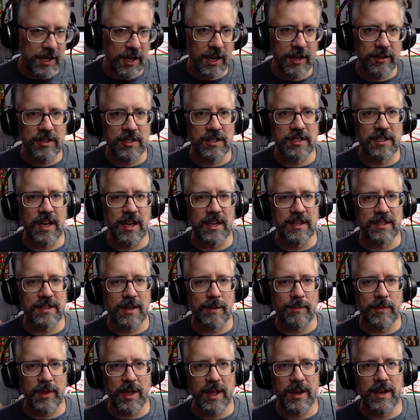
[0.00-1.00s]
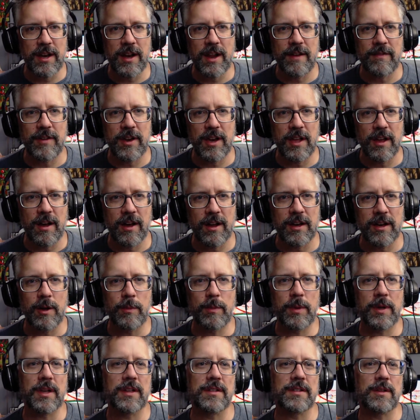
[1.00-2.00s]
I'll just test something. I didn't have any audio
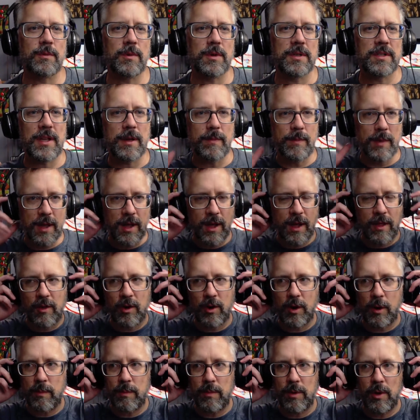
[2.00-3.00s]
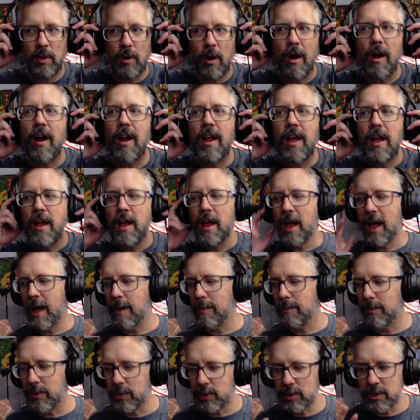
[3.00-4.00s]
because I was at my other computer. I'm
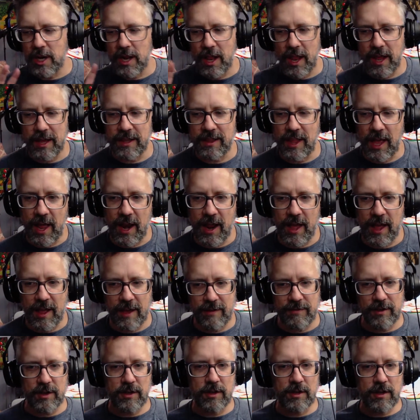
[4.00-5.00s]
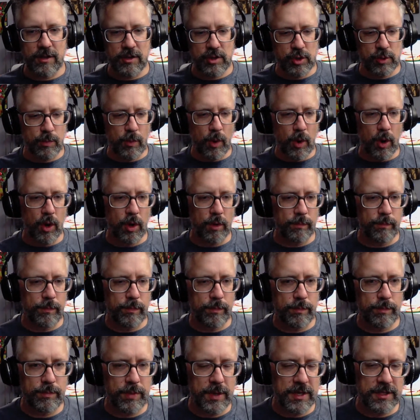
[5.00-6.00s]
bougie like that. I have a small
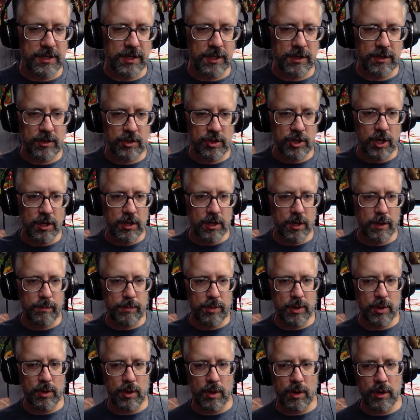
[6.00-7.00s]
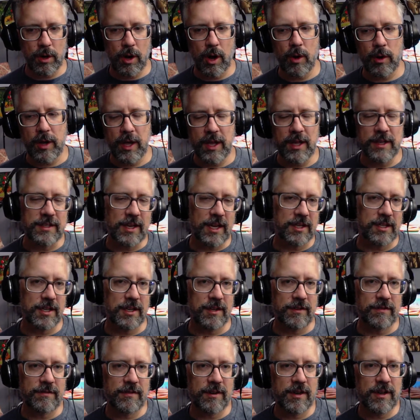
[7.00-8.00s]
piece of junk computer. Okay, it's actually
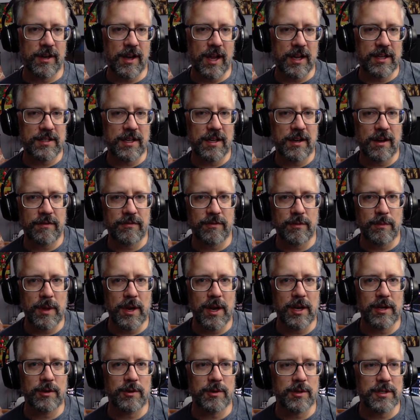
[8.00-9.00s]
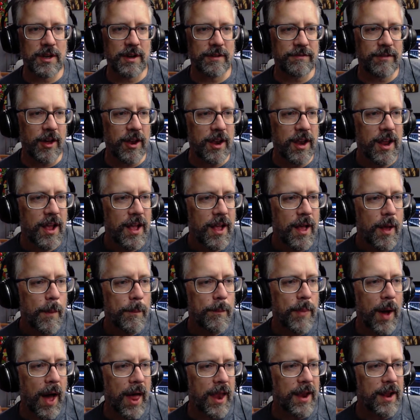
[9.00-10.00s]
nice enough for me to do stuff on.
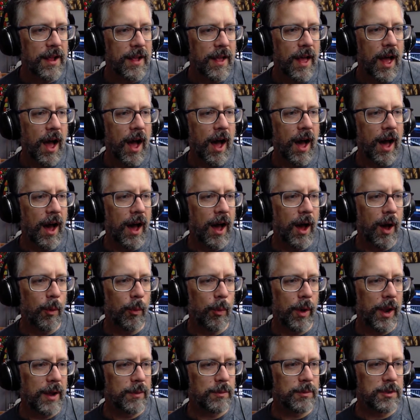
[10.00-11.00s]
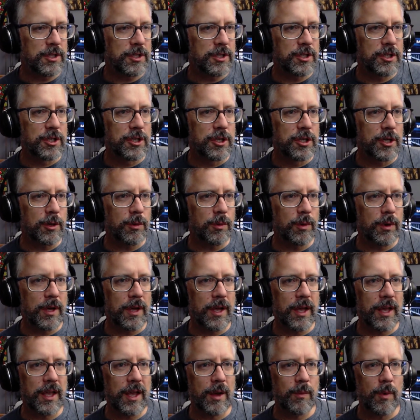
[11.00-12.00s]
But what I was
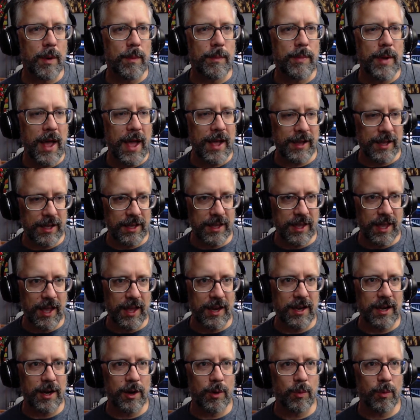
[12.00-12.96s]
doing, and we're back again here.